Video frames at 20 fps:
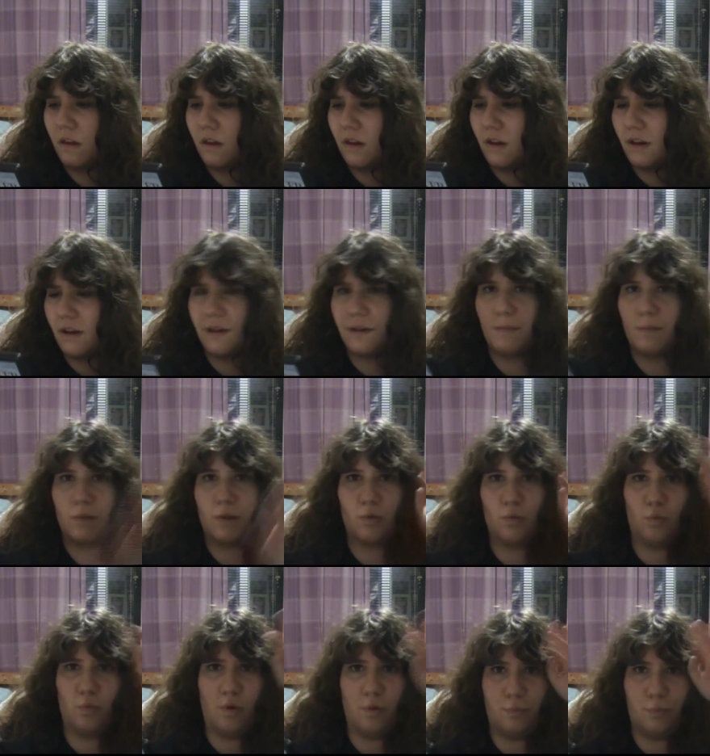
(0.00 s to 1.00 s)
Um,
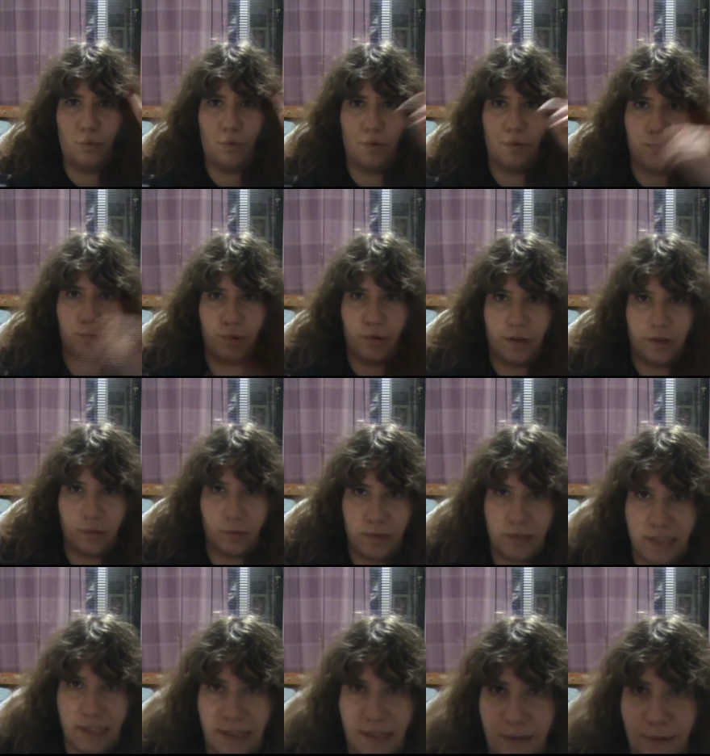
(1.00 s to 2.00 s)
in Walpole, as we
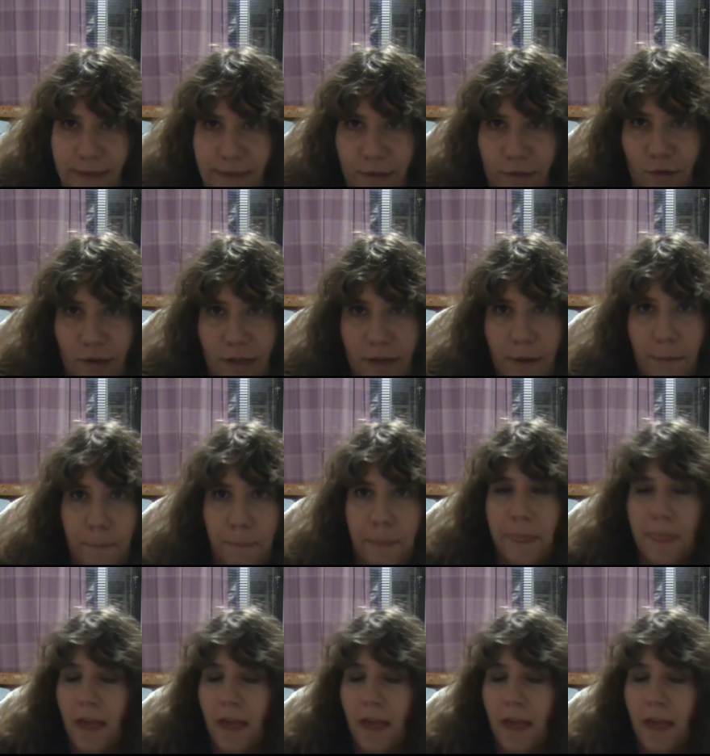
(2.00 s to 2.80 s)
say here in Australia.